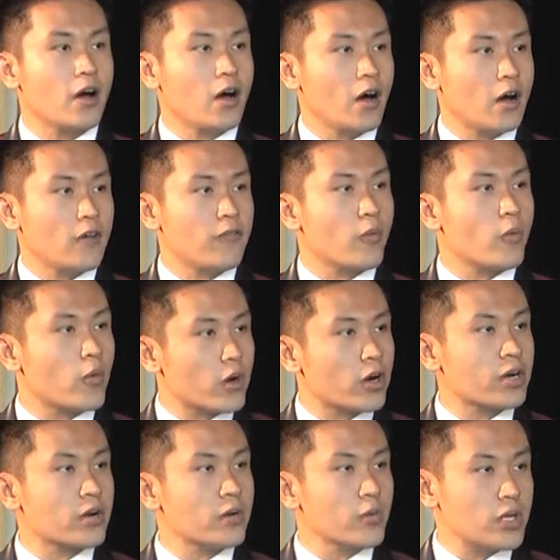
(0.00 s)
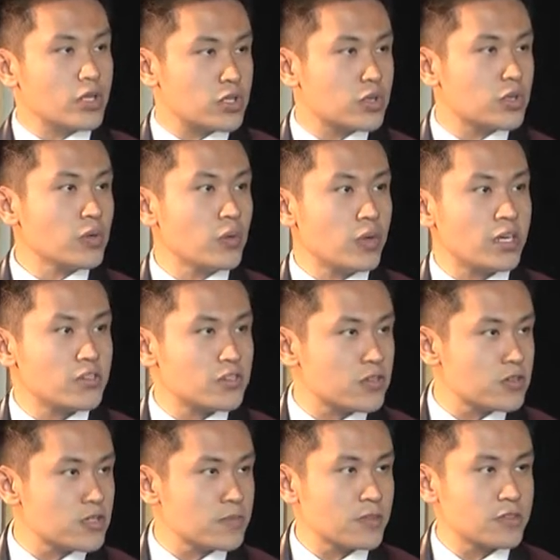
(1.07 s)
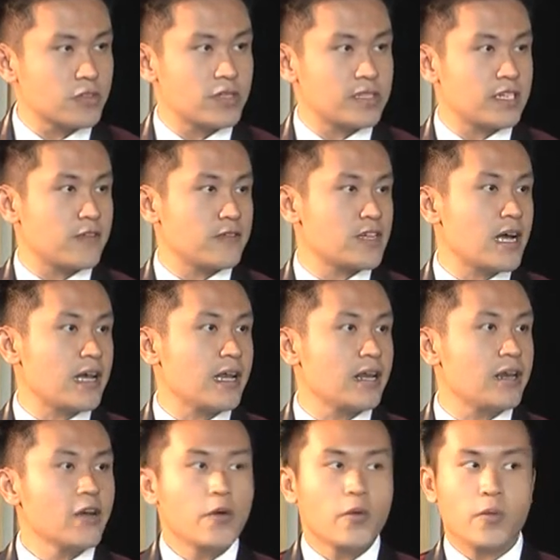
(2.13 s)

of work we do with the Tourism Authority of Thailand,